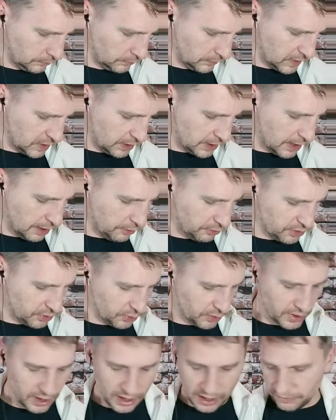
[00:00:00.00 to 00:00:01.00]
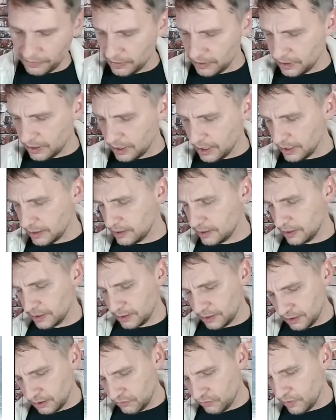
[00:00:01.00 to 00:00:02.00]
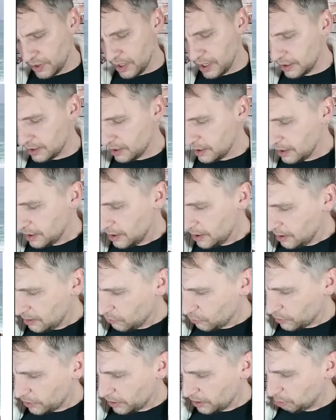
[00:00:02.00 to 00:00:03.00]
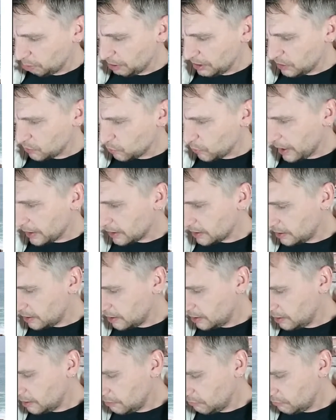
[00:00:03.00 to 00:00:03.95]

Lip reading: Sounds okay. Fantastic. Yeah, right. We're in beeswax.